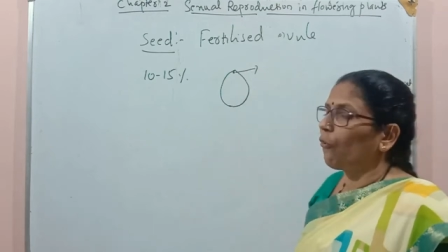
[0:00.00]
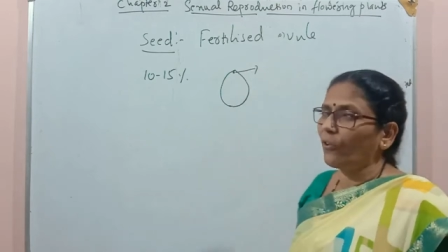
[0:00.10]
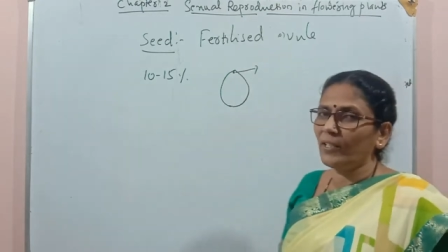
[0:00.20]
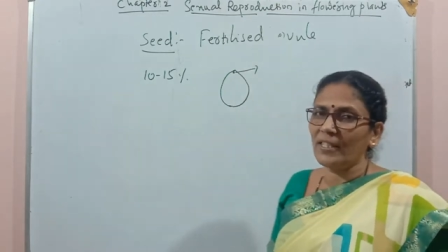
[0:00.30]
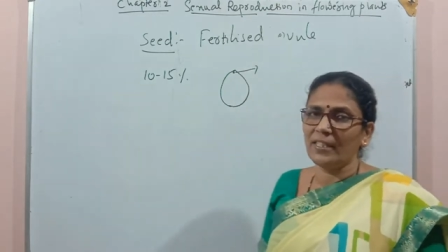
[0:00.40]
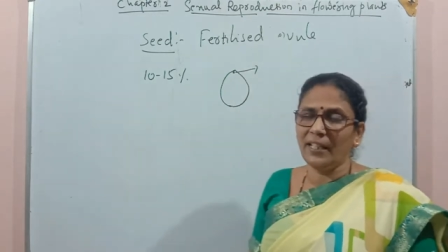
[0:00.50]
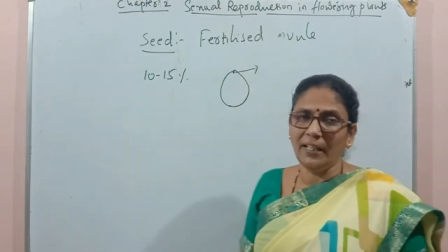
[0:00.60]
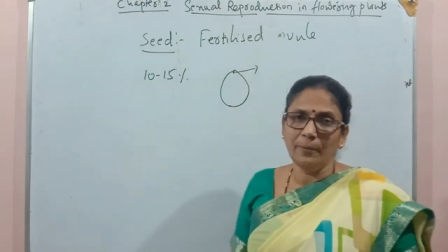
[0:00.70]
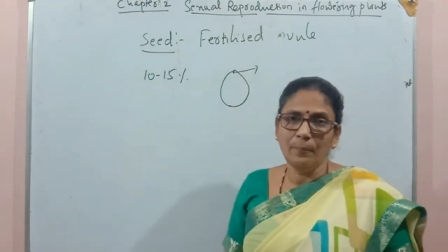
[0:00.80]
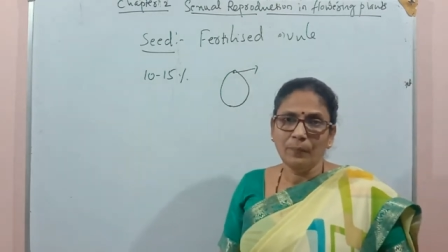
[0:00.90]
for the
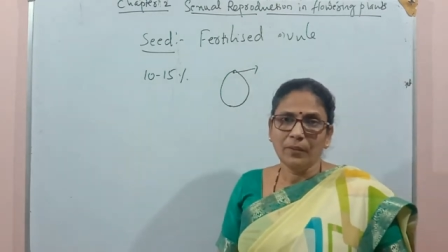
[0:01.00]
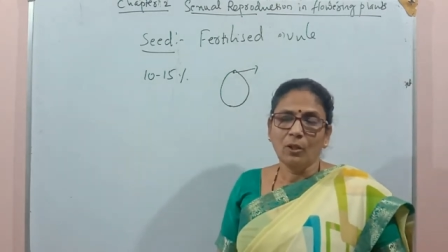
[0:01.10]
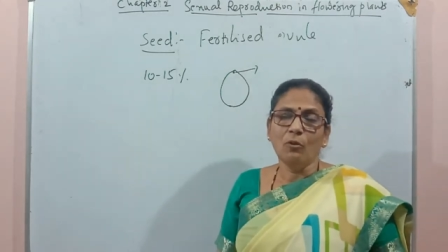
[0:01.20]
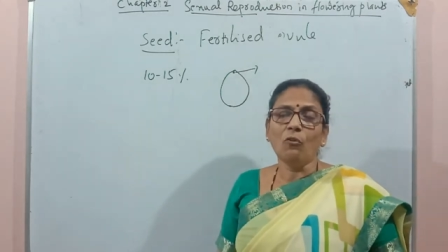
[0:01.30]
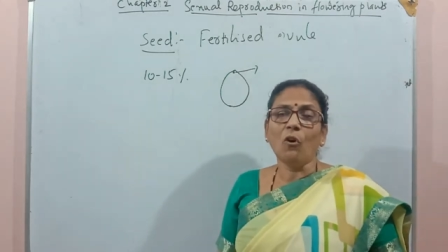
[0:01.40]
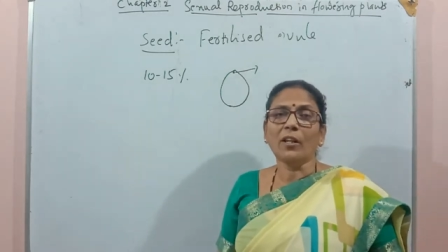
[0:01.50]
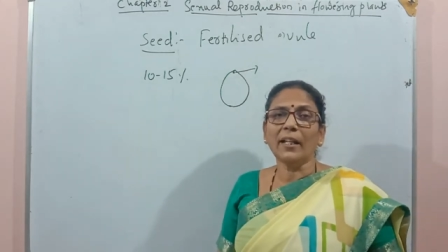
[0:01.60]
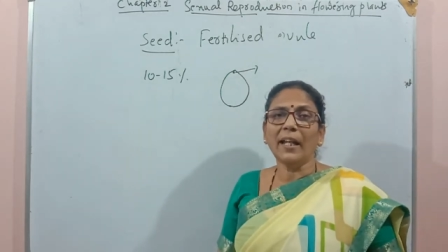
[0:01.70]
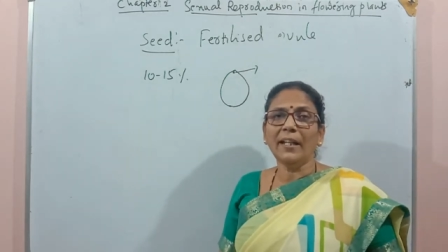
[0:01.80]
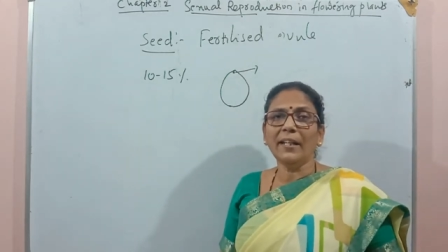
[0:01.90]
seed for
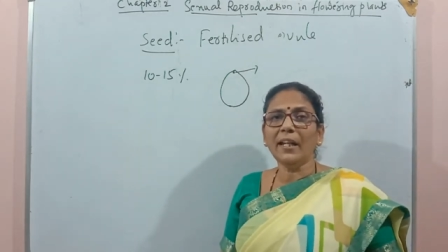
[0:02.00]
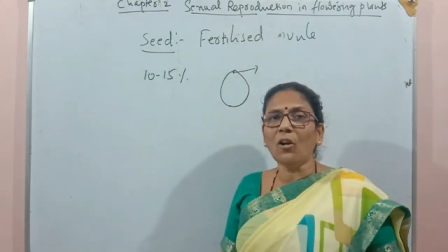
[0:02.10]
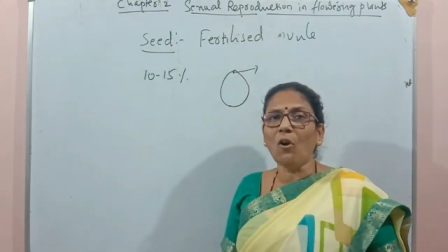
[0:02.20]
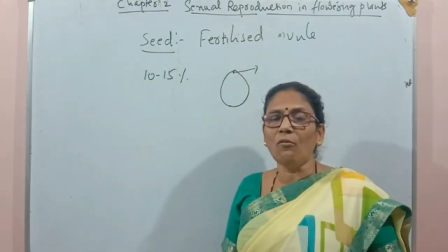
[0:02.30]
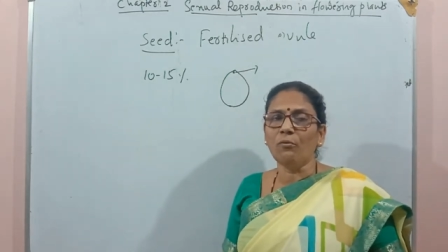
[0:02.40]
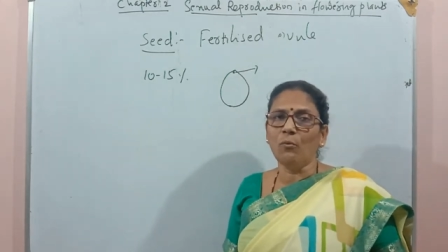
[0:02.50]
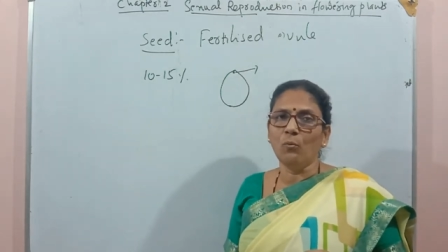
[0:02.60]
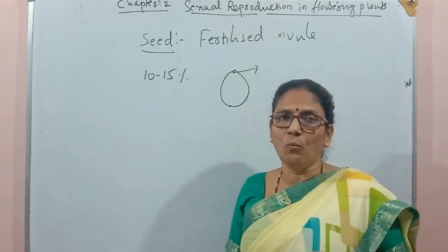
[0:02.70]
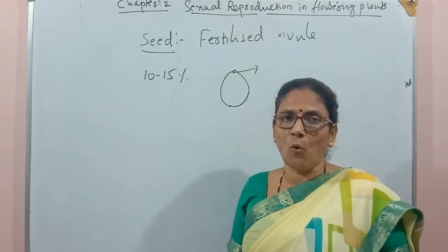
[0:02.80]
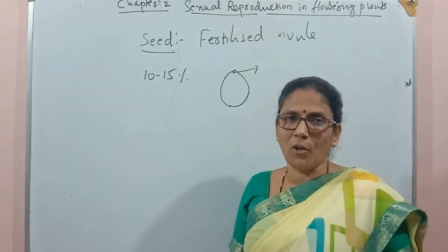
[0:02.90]
the entry of
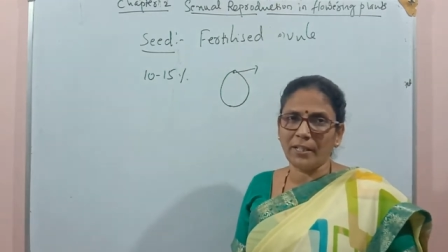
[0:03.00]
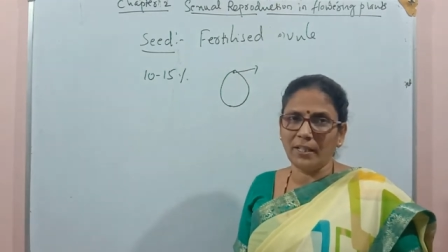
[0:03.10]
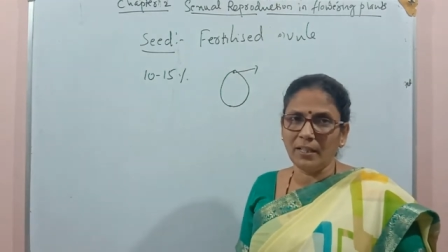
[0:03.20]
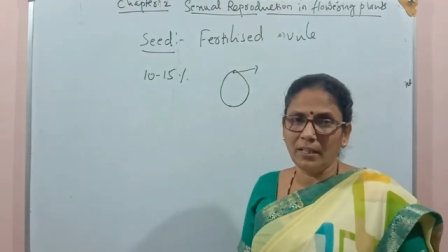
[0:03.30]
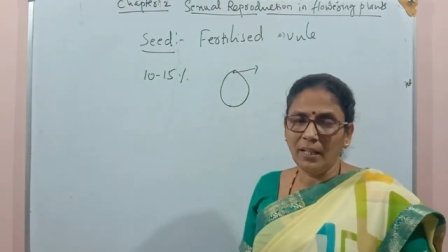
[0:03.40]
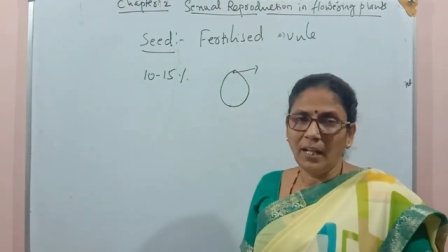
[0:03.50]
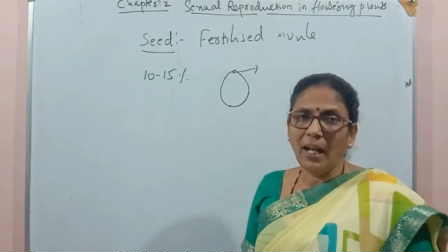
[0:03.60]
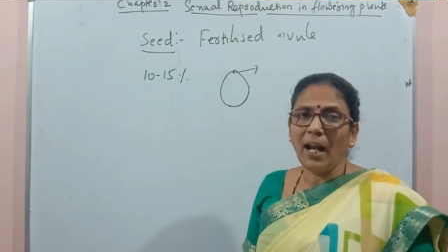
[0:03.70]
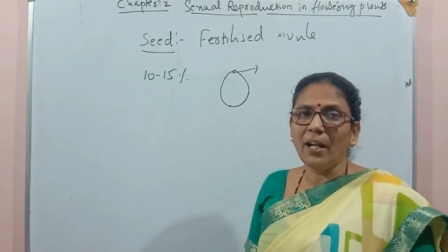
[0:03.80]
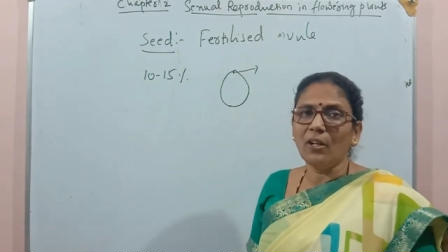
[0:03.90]
water
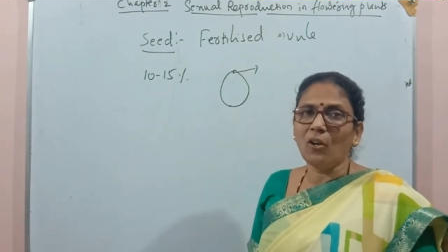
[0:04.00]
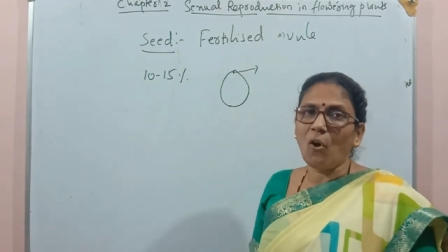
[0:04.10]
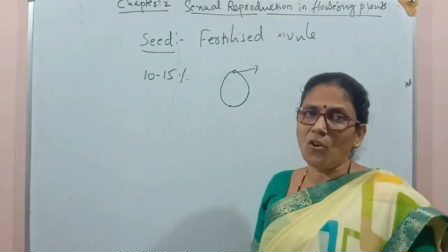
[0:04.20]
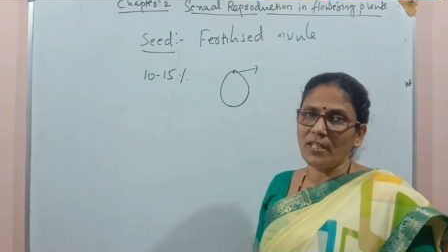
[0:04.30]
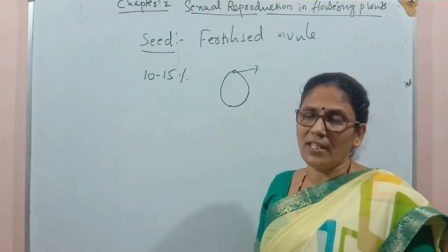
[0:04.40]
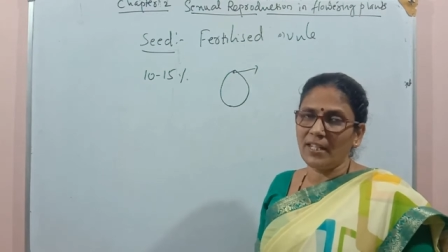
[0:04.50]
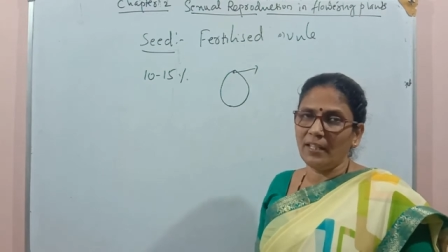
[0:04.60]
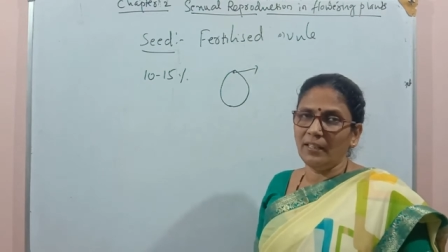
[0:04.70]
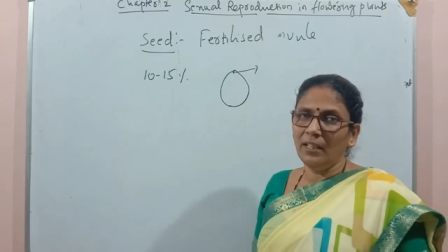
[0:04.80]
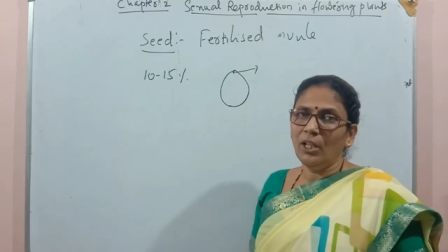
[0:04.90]
and
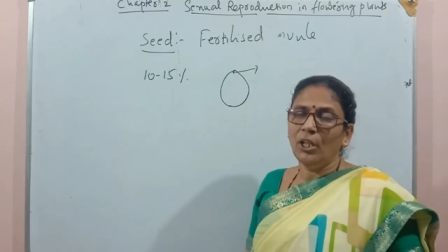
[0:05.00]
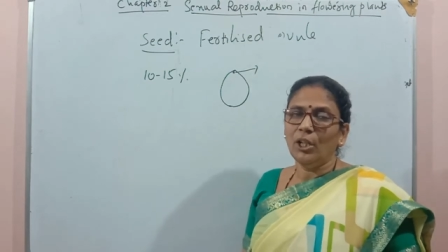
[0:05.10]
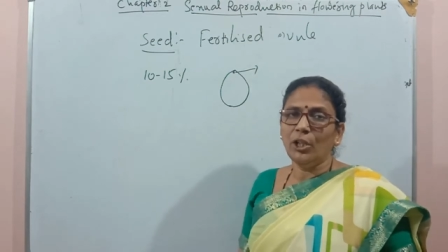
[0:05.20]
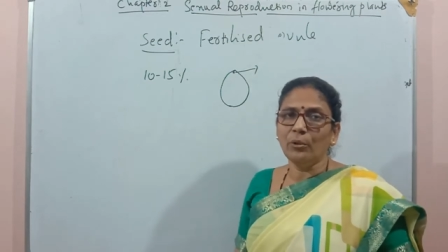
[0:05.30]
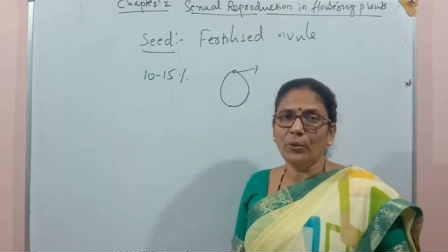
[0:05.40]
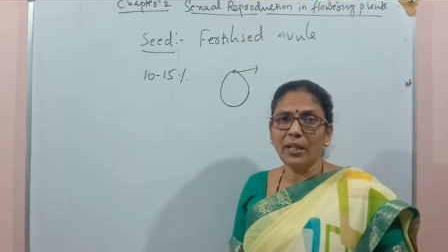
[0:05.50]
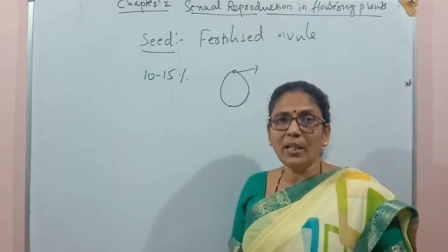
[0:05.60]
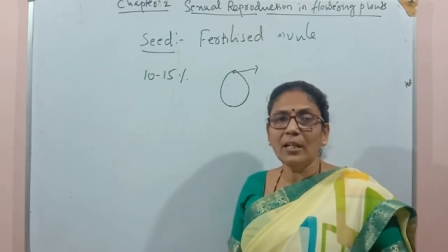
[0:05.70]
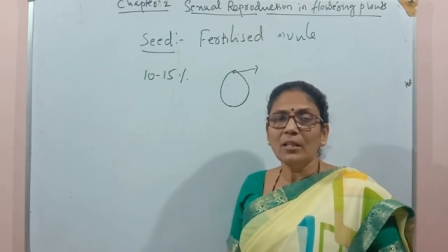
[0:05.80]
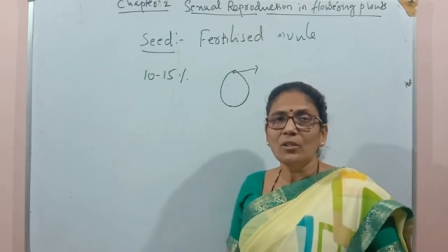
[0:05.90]
oxygen
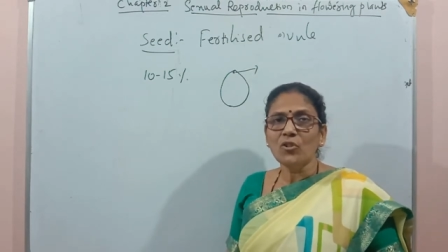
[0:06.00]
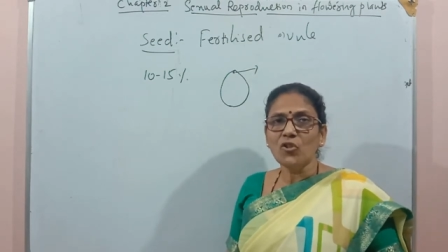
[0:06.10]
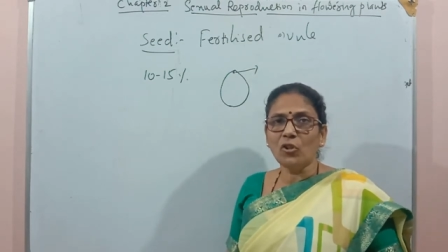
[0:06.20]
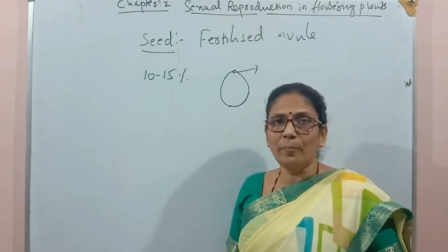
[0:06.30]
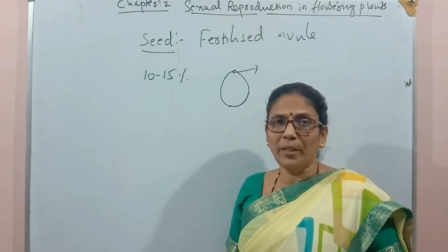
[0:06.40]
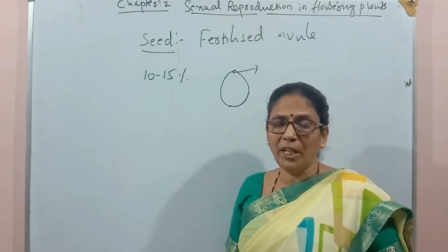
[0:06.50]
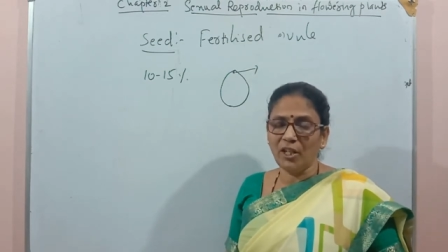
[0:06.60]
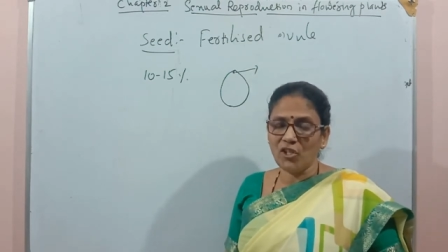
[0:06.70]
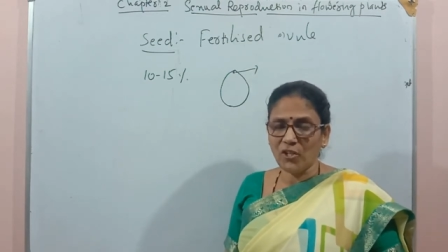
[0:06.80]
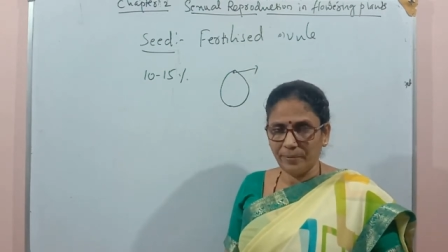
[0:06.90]
during
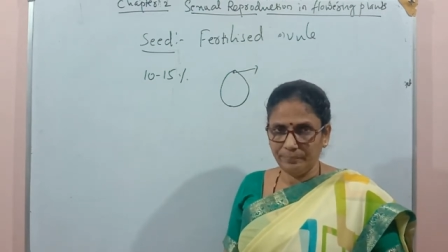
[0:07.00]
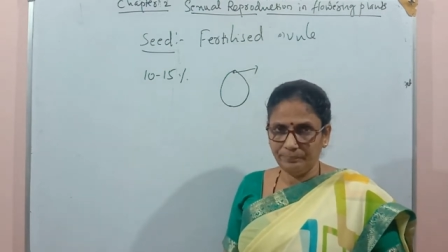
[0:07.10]
germination.